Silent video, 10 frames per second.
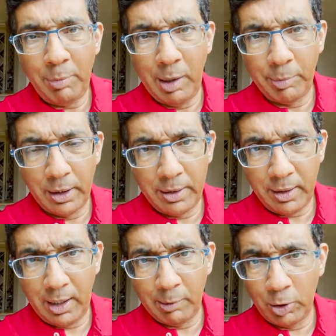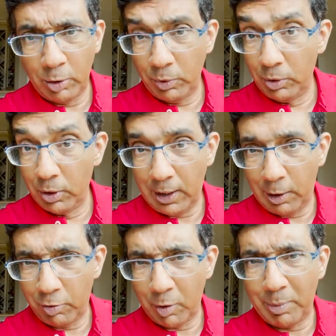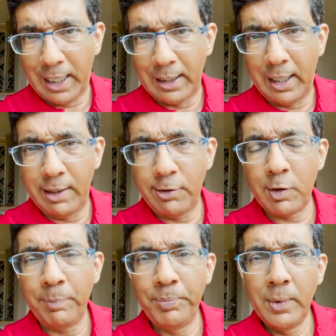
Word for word: People in the neighborhood would look out for bad guys.